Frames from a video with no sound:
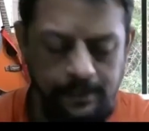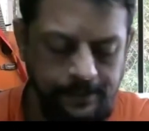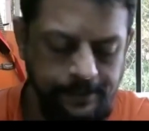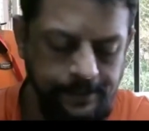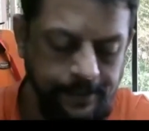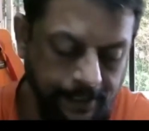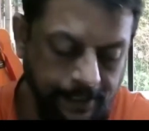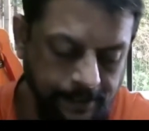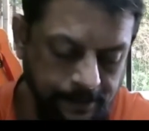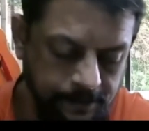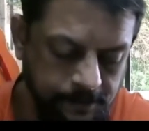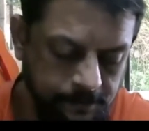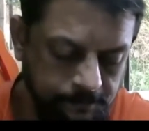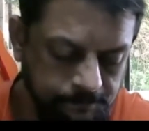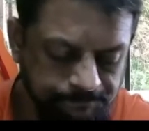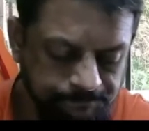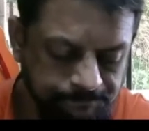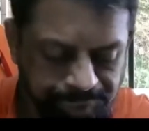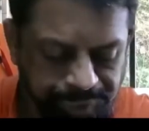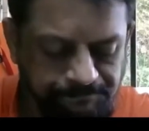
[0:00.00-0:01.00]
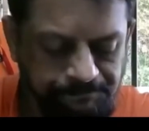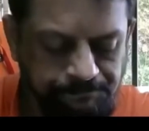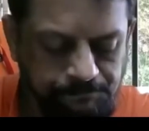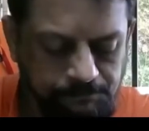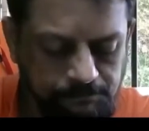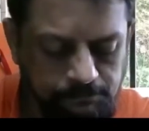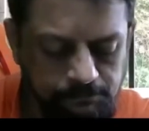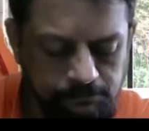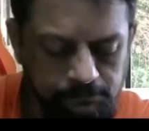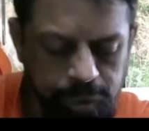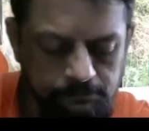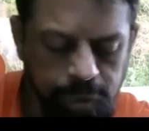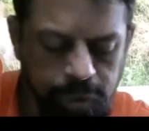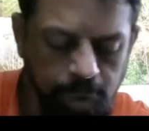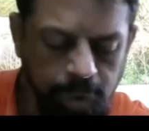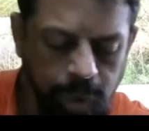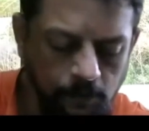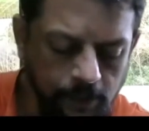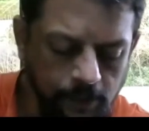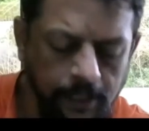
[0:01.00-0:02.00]
died.
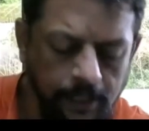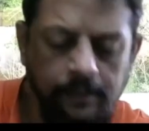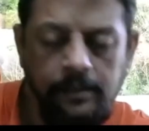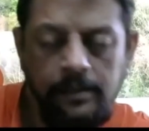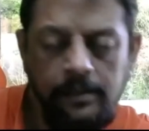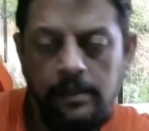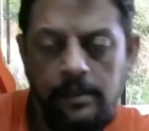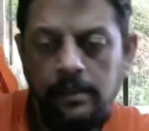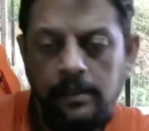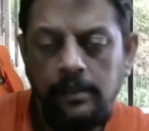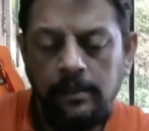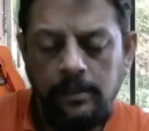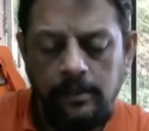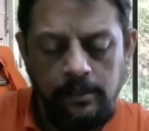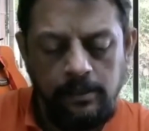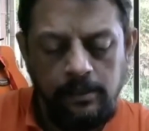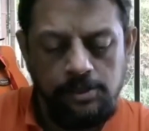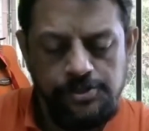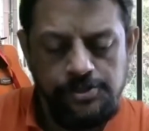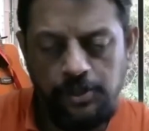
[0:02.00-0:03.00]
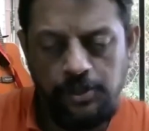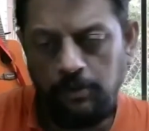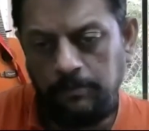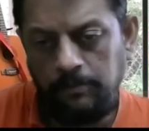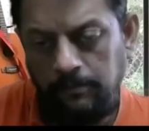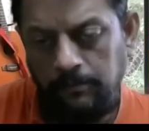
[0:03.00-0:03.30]
Okay, so